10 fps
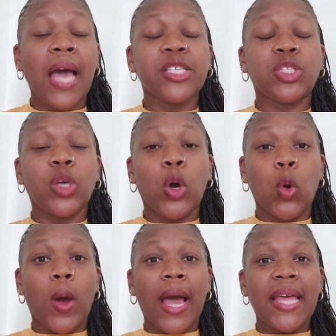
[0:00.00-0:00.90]

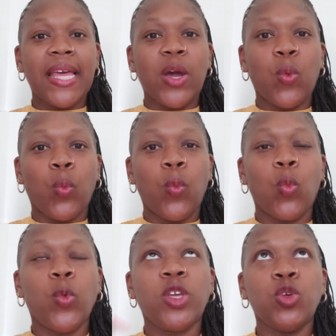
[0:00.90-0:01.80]
So
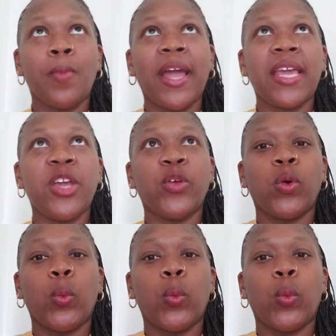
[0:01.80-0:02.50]
you might hear the